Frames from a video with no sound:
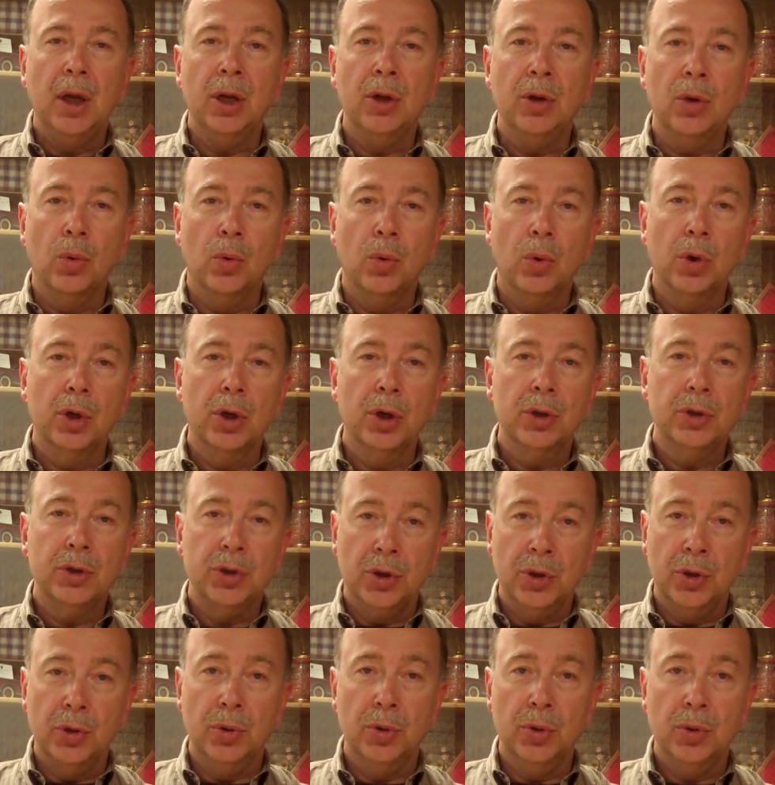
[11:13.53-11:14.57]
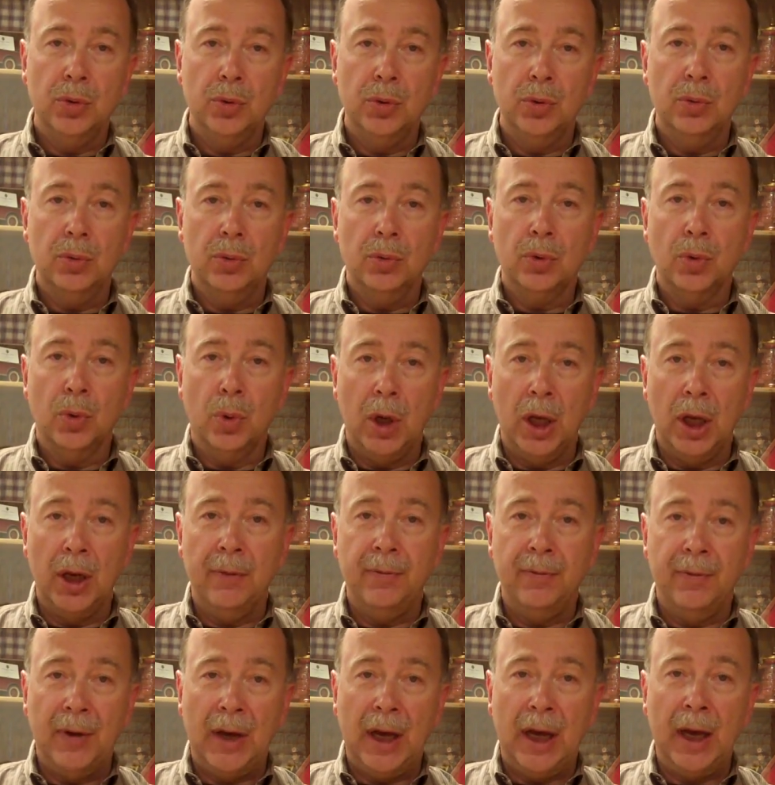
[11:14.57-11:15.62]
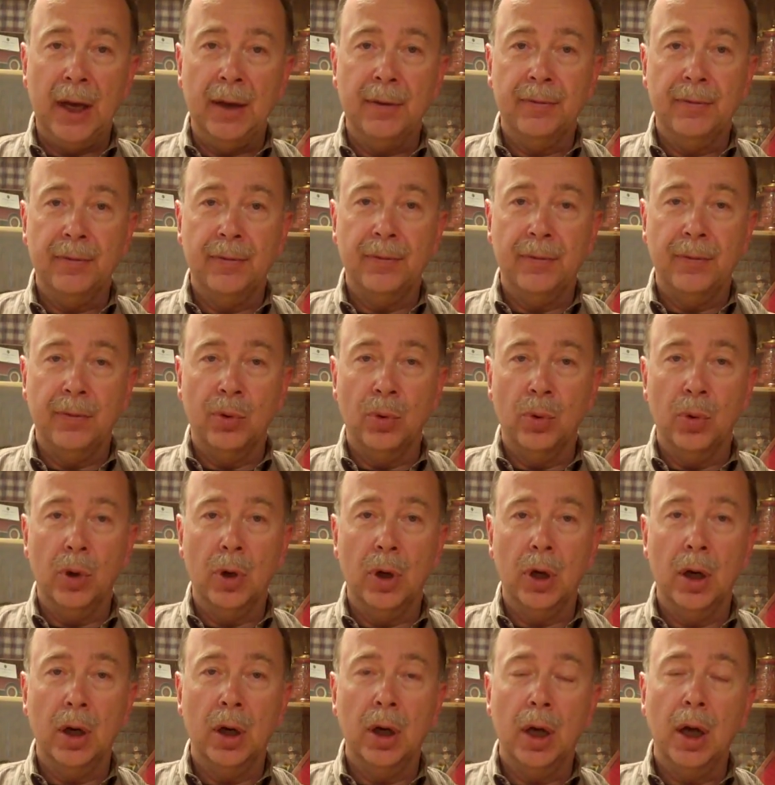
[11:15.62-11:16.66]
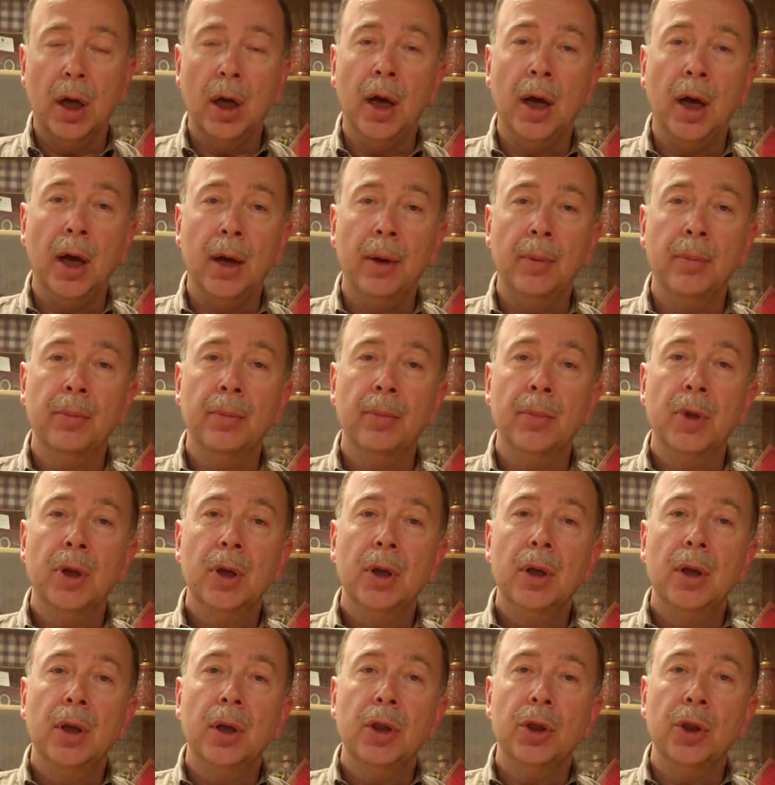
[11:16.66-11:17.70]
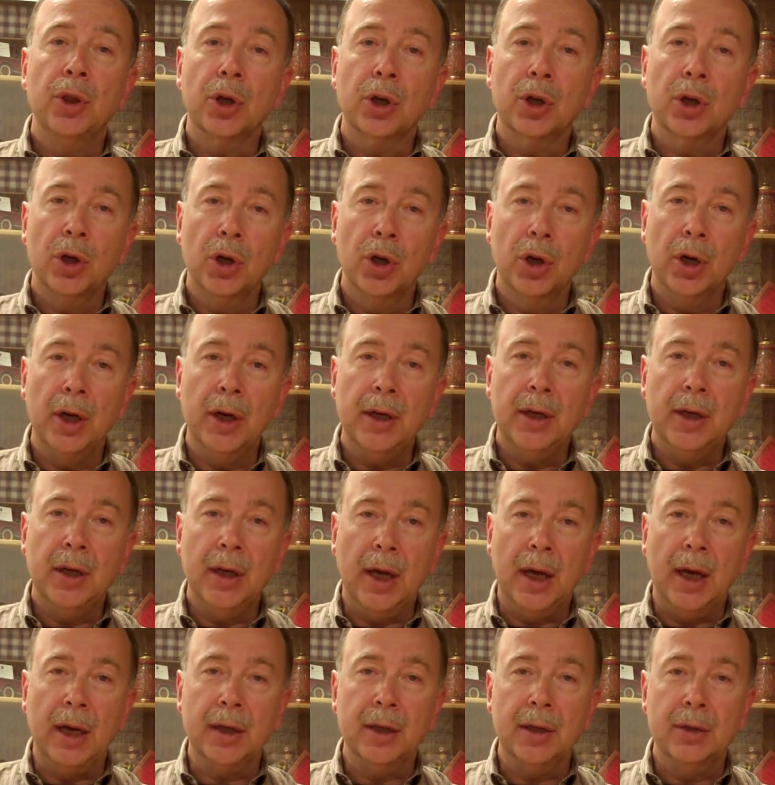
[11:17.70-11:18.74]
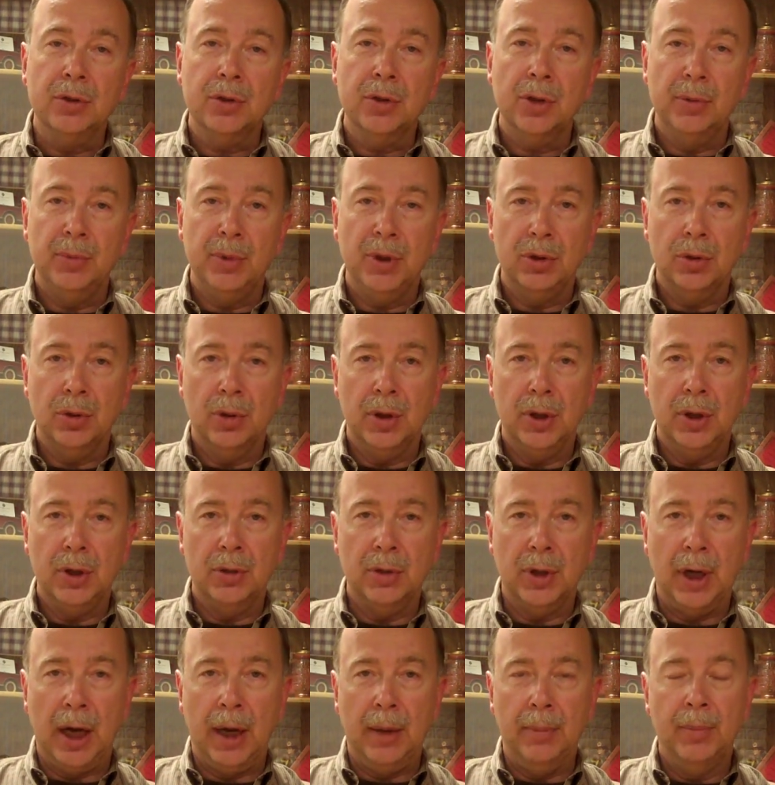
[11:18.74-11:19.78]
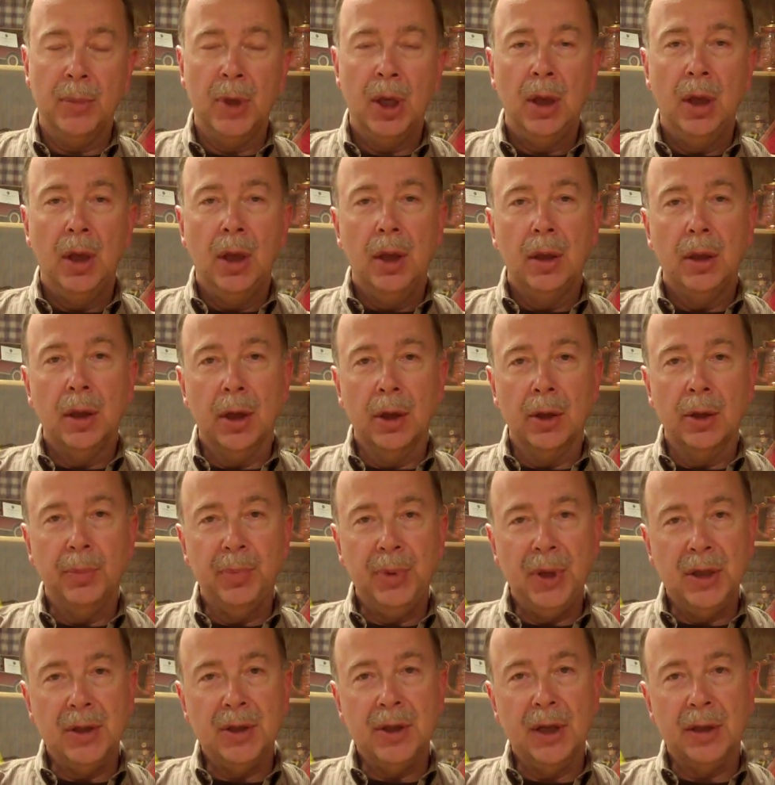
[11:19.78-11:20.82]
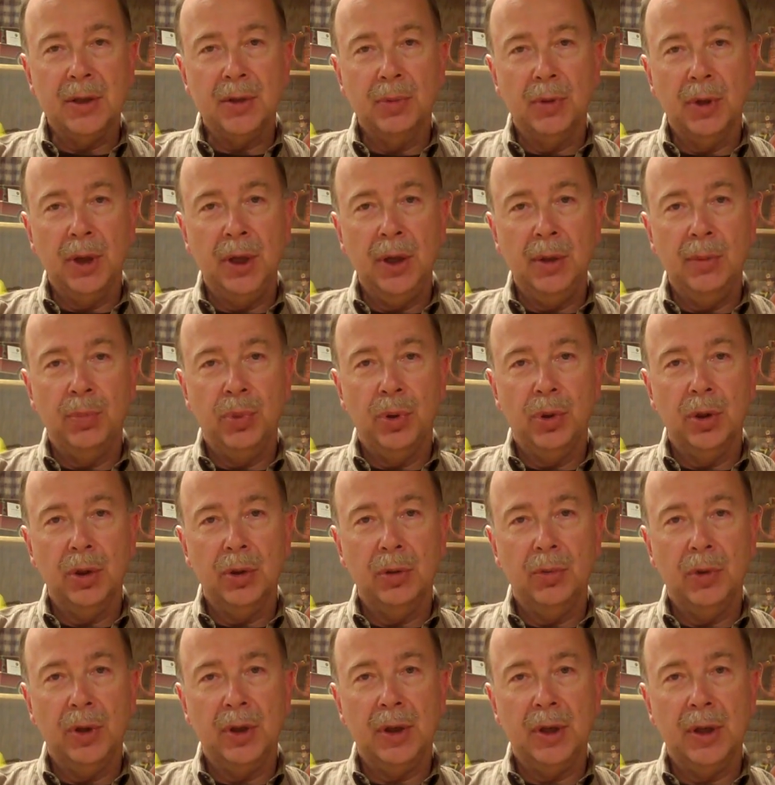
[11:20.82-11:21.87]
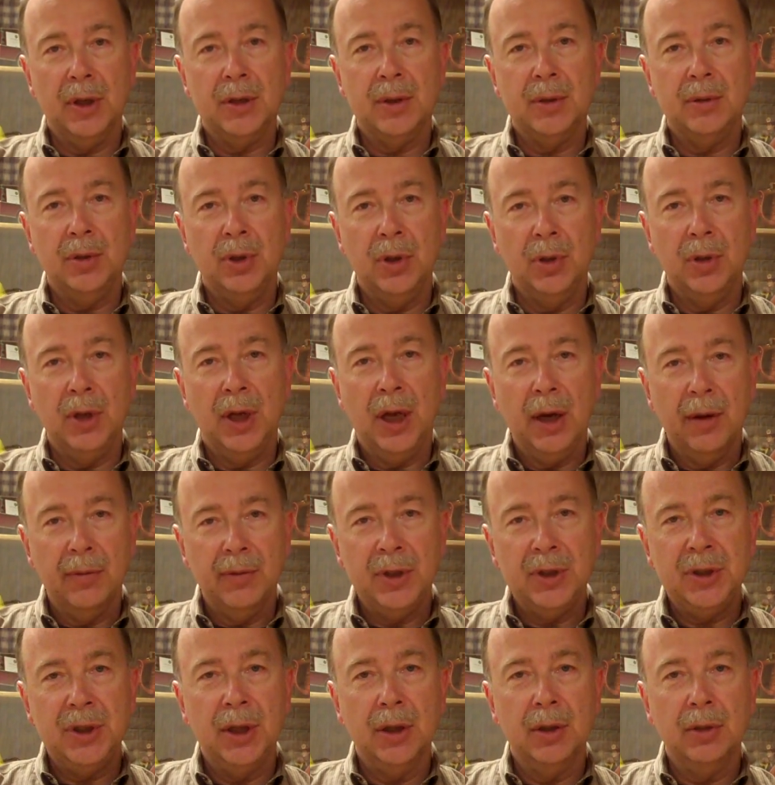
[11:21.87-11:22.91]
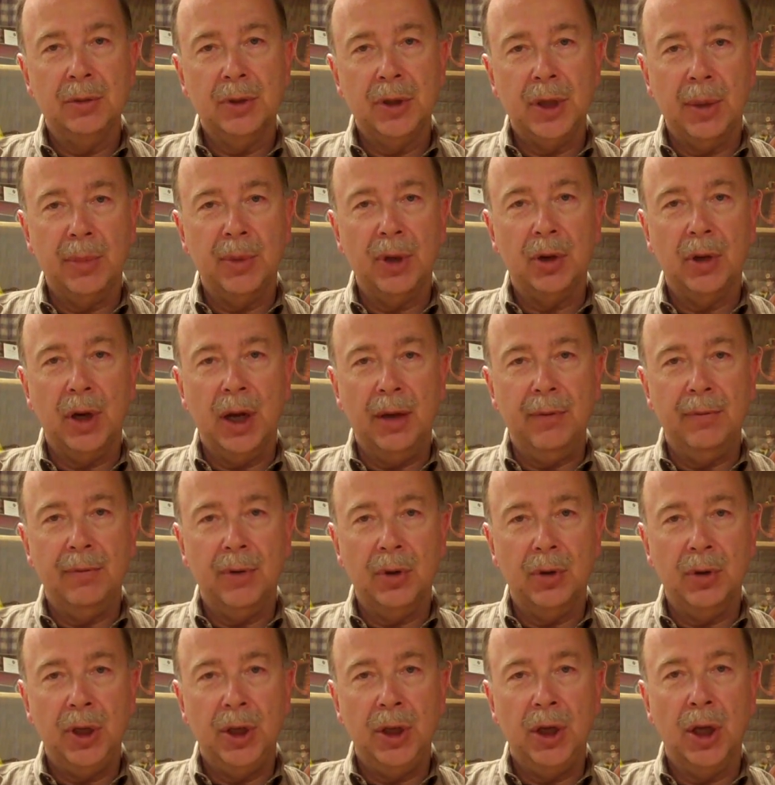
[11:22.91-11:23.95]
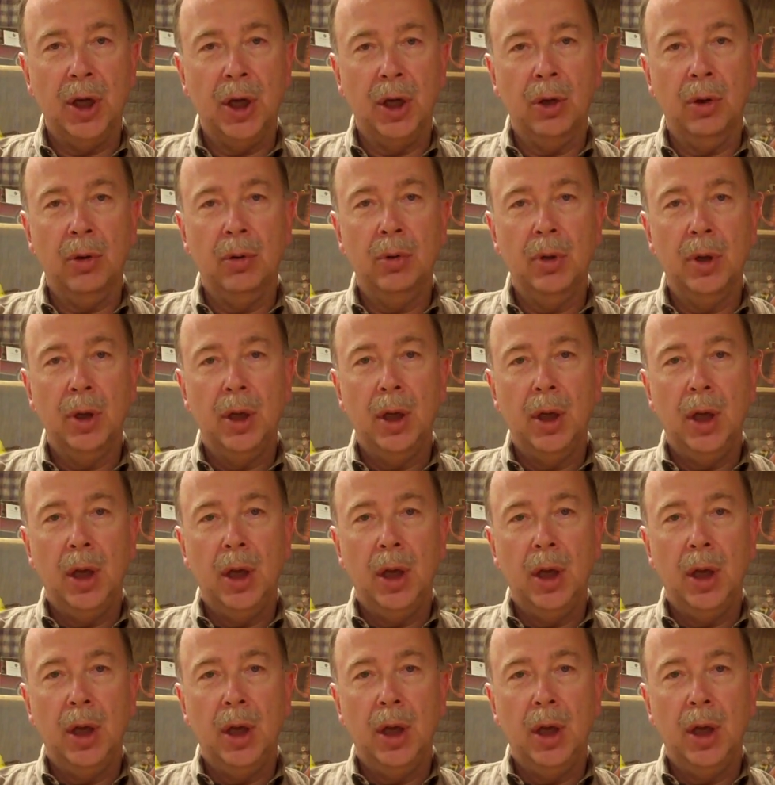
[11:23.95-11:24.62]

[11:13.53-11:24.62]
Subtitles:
in order to qualify for the current non-contributory drop. The other piece that's really important with this, due to every single Democrat voting no